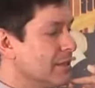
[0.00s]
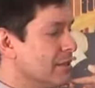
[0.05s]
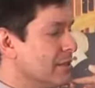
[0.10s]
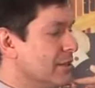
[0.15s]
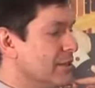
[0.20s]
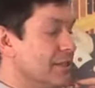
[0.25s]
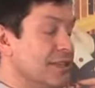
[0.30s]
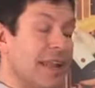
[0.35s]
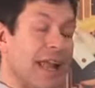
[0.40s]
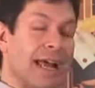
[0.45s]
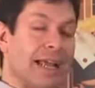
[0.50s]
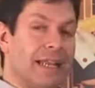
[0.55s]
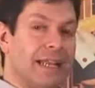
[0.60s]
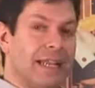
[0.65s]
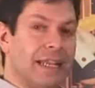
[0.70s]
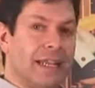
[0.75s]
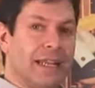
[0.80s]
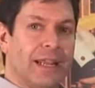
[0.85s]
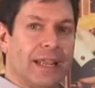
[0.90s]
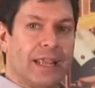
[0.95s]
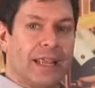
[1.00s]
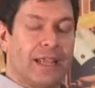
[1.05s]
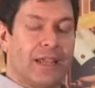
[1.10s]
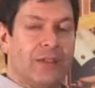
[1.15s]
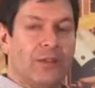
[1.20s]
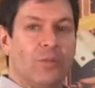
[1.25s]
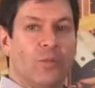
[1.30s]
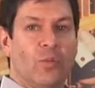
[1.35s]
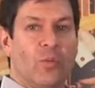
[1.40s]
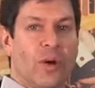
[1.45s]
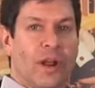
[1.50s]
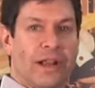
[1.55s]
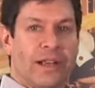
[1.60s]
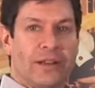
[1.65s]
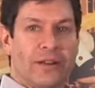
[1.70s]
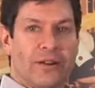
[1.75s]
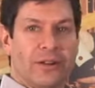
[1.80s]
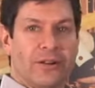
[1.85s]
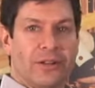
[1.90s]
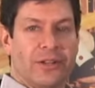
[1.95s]
does not need a Wine
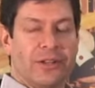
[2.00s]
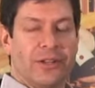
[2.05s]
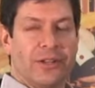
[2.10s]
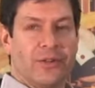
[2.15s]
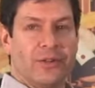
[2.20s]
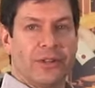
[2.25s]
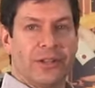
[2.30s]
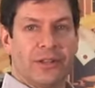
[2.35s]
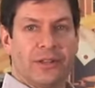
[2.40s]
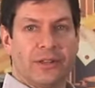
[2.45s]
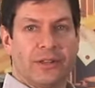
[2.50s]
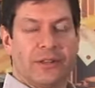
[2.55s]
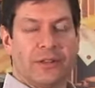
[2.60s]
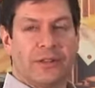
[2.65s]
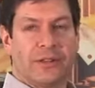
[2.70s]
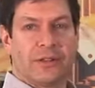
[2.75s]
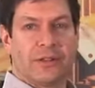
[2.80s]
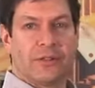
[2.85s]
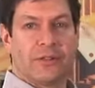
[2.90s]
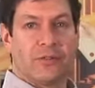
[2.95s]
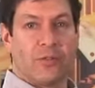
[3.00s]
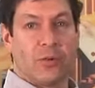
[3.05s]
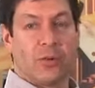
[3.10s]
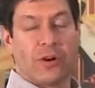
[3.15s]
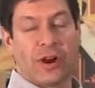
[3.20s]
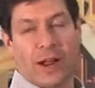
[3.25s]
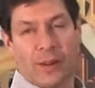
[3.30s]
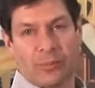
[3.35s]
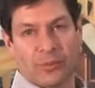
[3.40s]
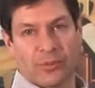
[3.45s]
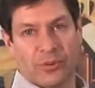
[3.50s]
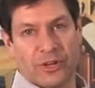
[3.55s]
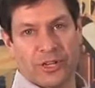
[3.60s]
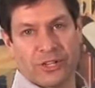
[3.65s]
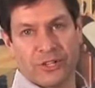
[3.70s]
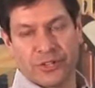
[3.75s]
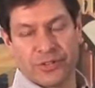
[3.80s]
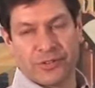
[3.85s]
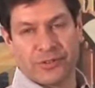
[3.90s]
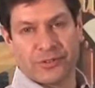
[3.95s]
Guardian unit for
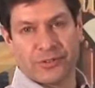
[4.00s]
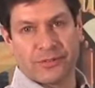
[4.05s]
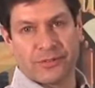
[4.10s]
operation.